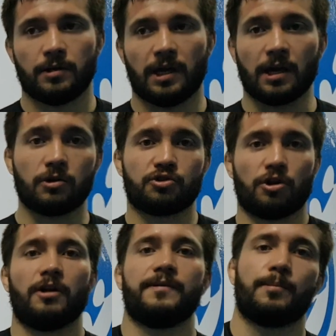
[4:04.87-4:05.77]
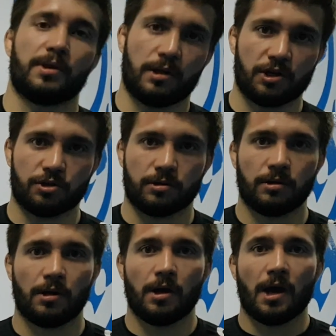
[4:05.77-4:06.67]
in control of the position.
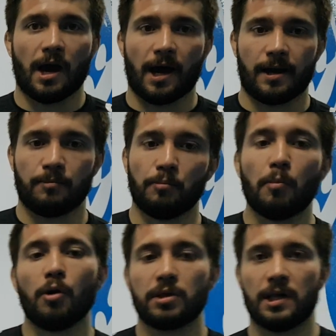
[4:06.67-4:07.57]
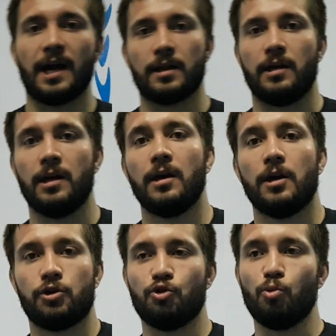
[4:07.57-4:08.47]
And most likely,
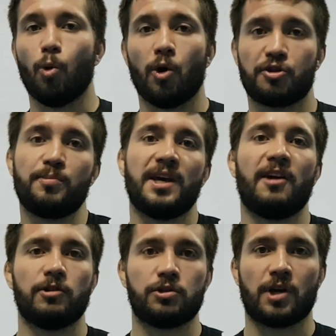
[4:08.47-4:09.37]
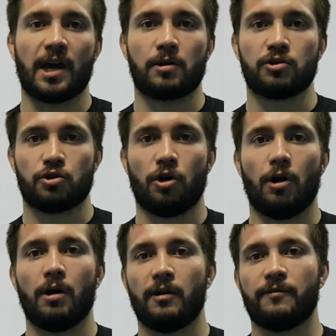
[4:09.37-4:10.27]
you won't be able to get control
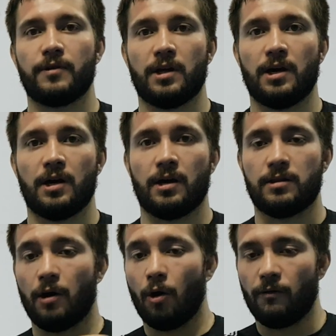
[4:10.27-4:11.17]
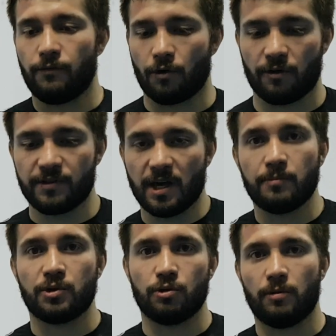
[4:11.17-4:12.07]
of all 4 of
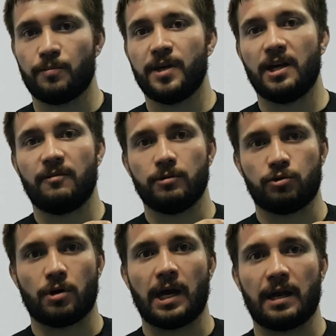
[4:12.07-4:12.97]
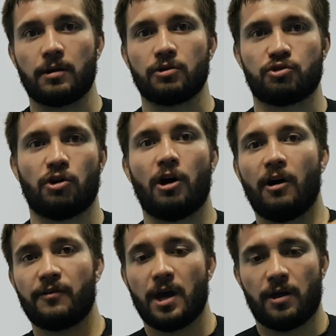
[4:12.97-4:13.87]
them. You'll be able to get control
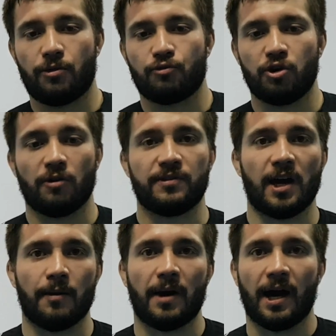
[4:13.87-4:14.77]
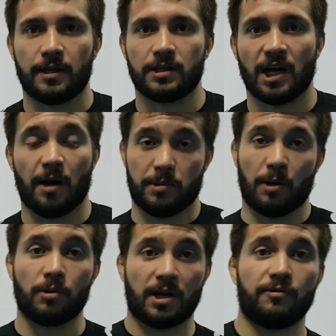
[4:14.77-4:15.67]
of 3 of them at the time. That
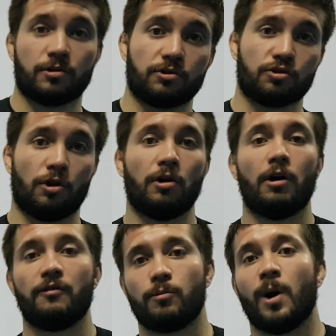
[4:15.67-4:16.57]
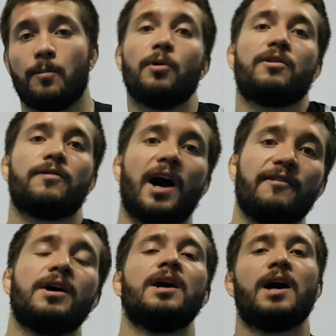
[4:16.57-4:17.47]
will give you a control of 1.5,
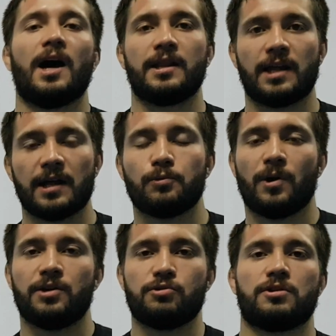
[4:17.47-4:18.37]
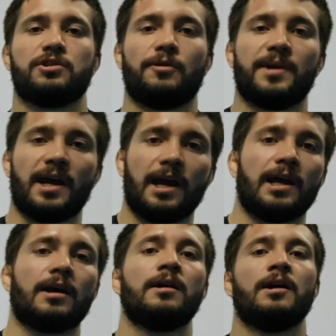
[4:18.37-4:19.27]
and that's why you are
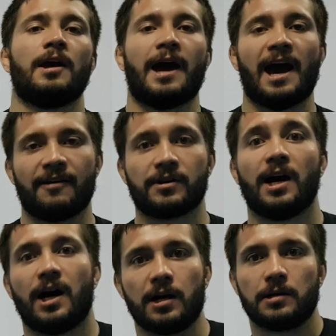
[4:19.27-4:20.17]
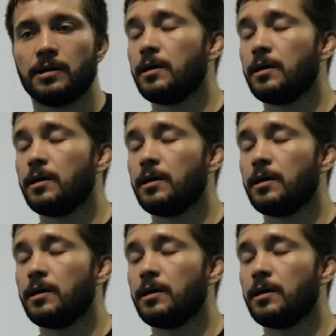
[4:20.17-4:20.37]
dominating half guard.